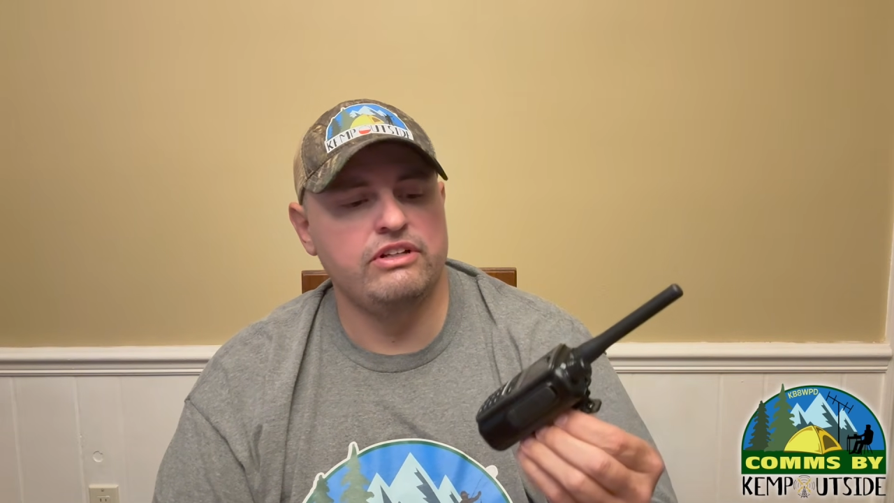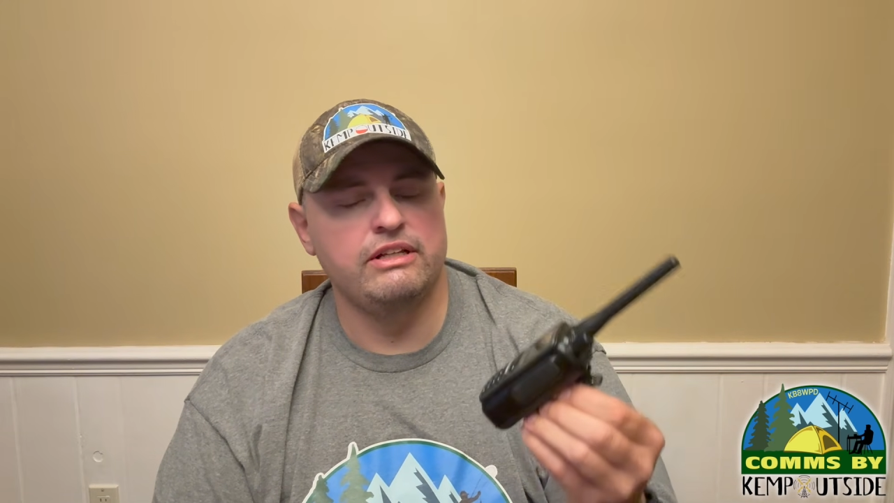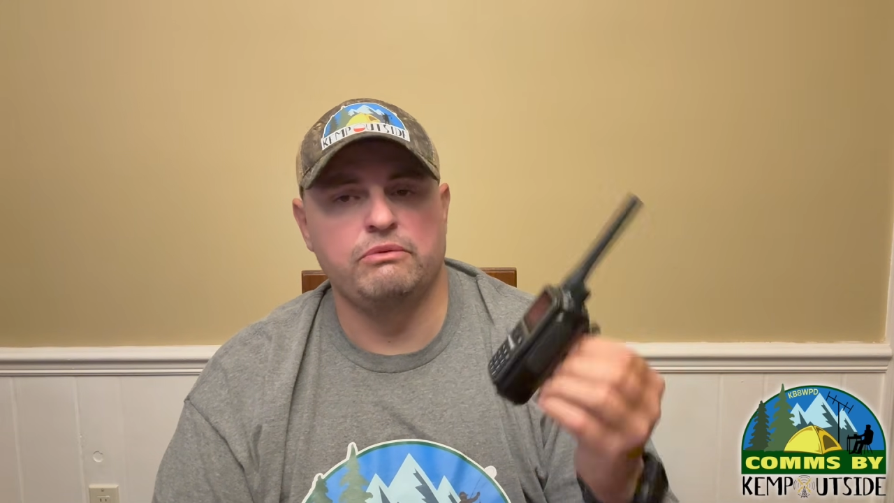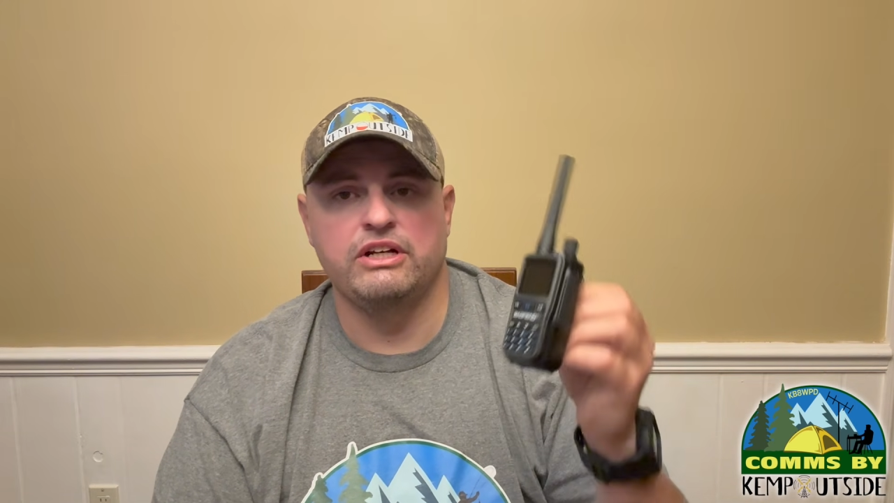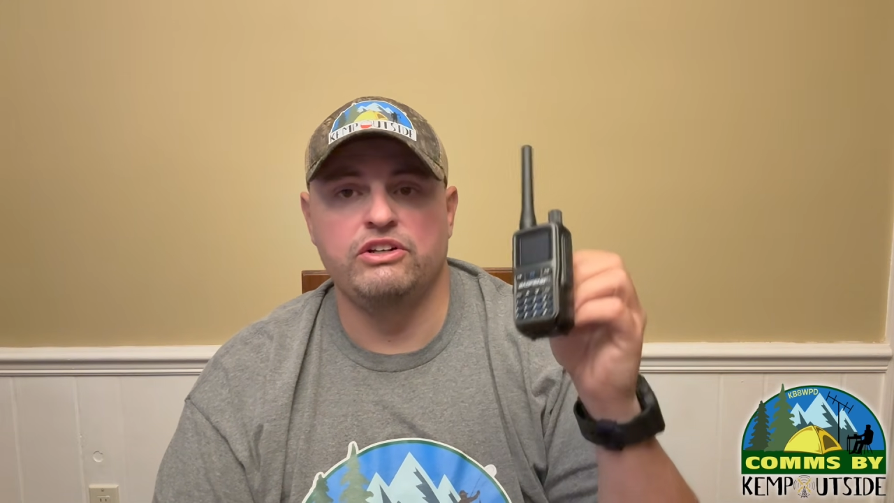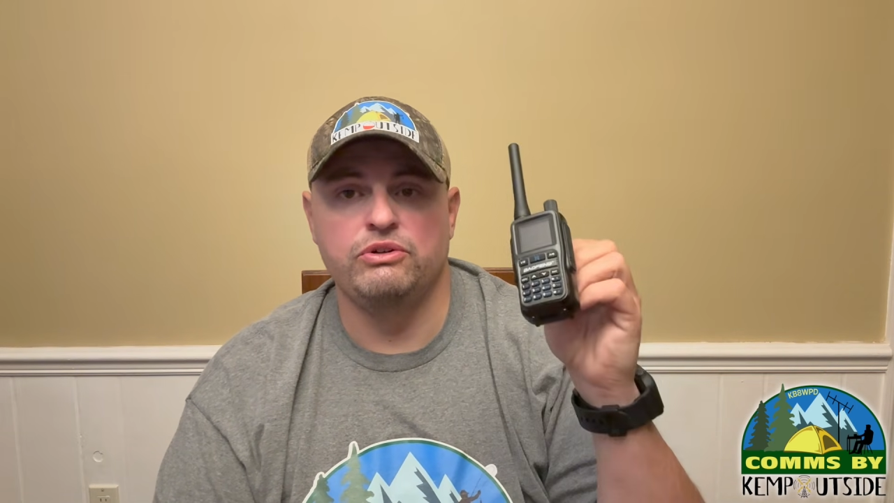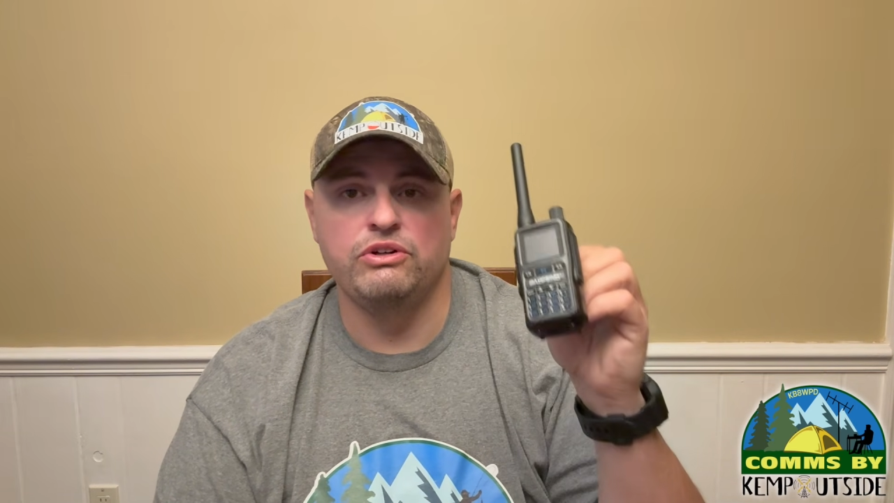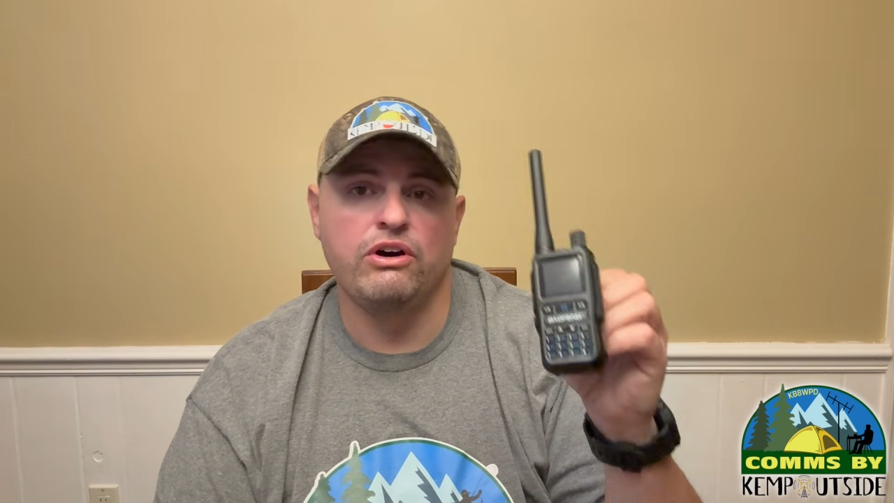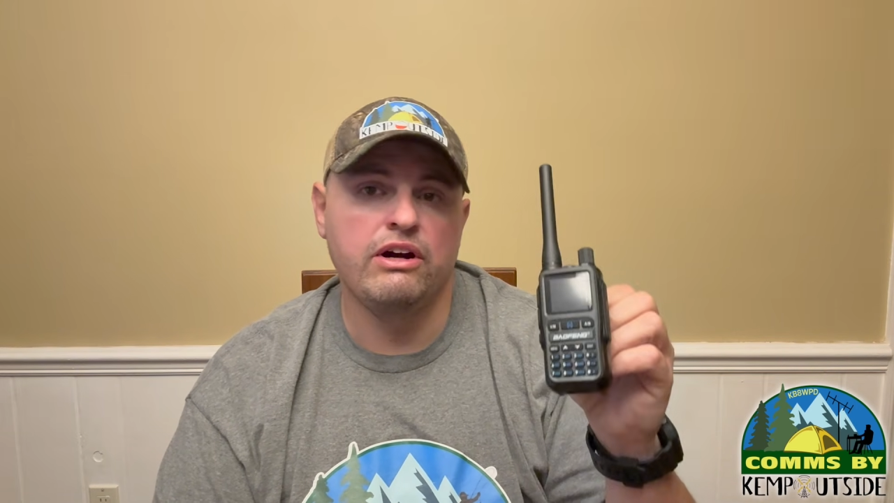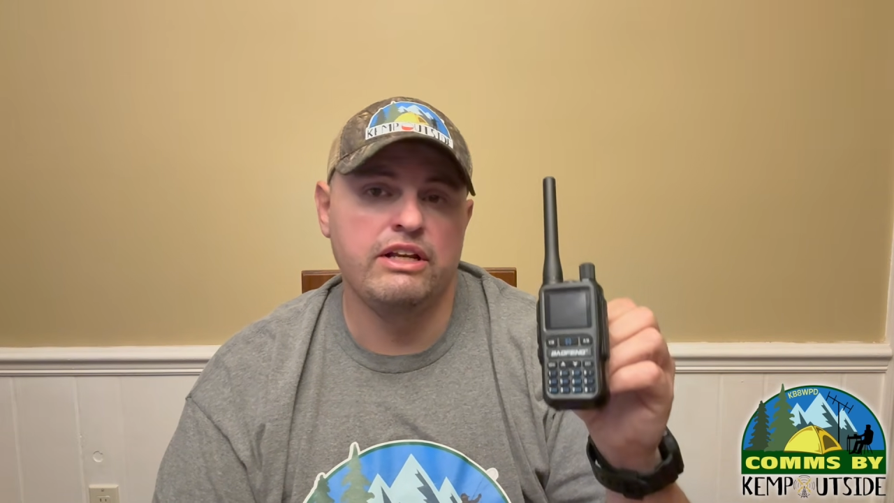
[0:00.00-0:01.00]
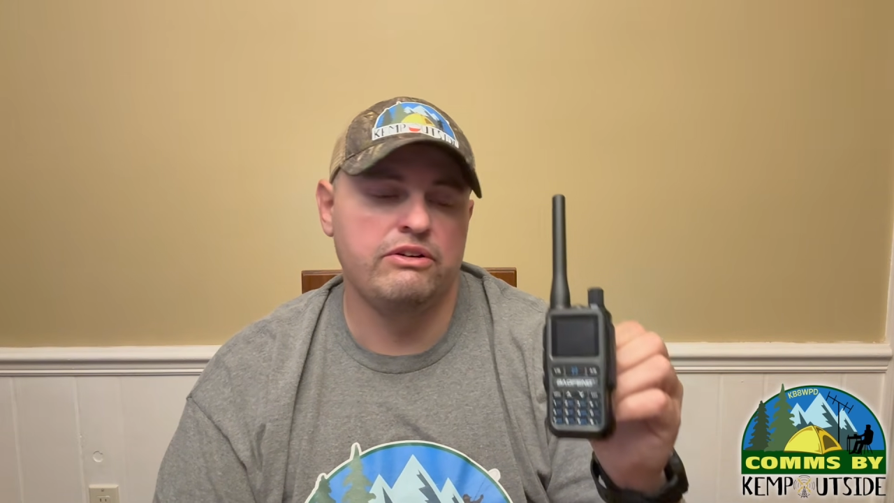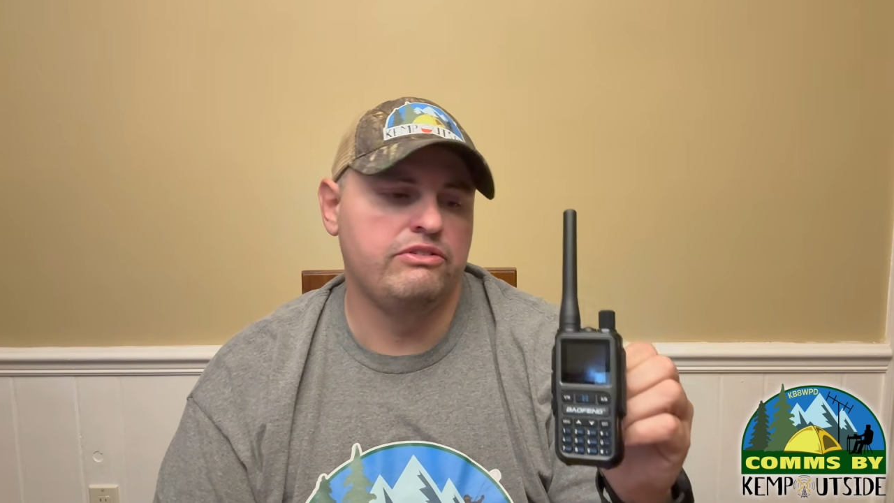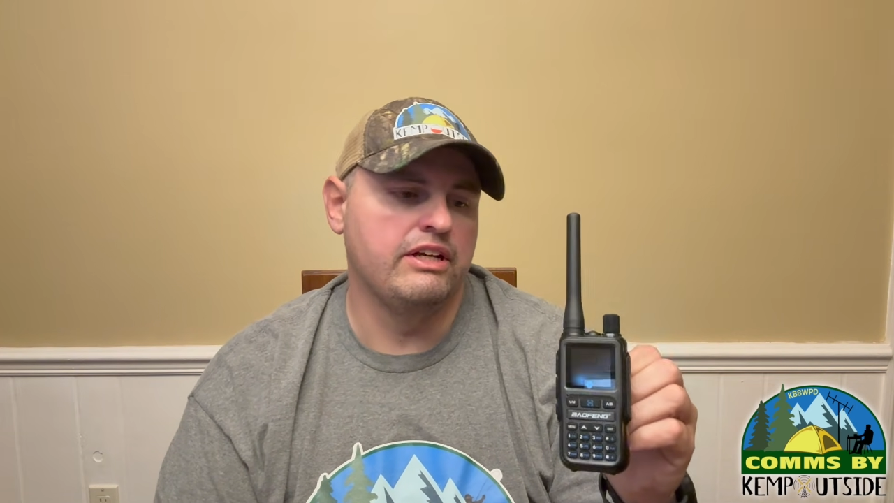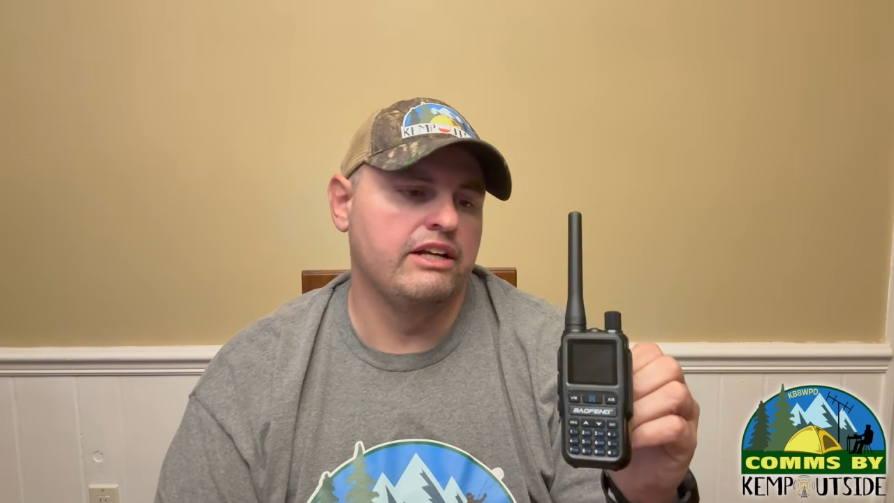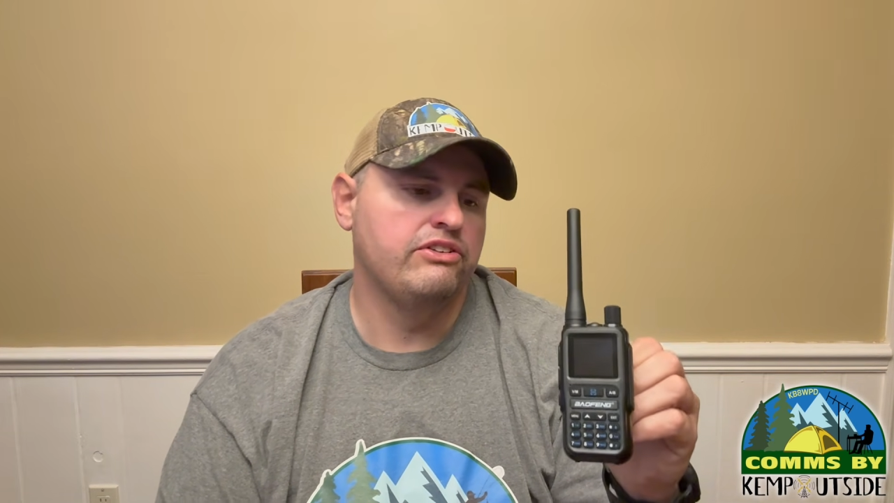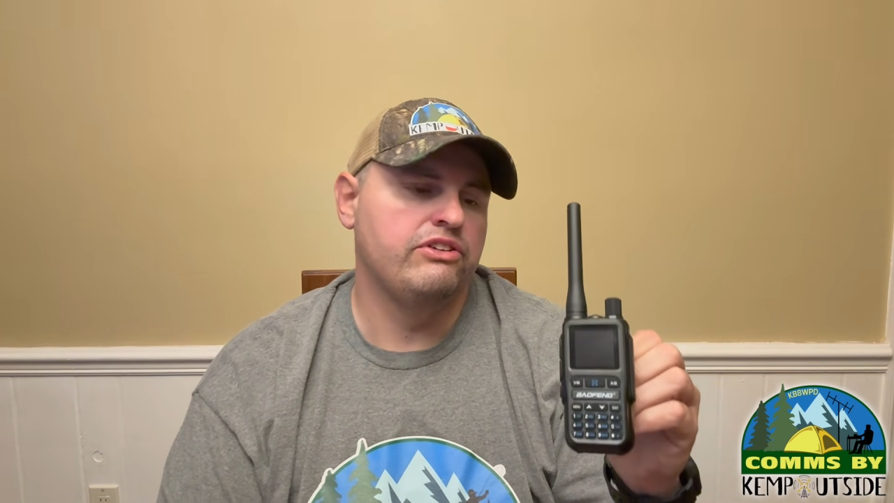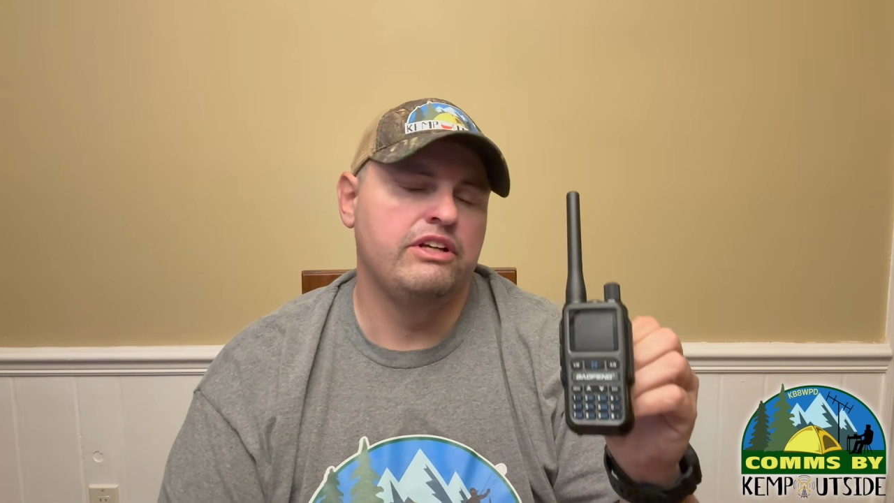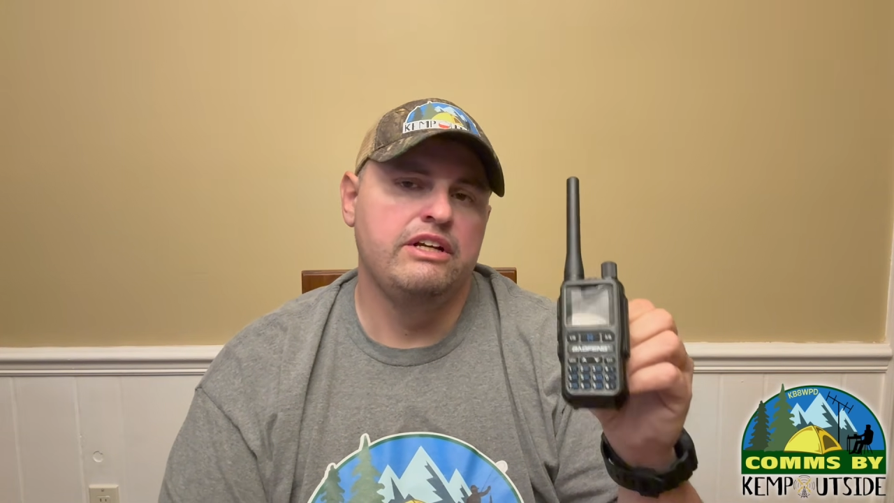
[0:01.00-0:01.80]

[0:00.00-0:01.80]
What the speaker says: and then we're gonna do an audio test,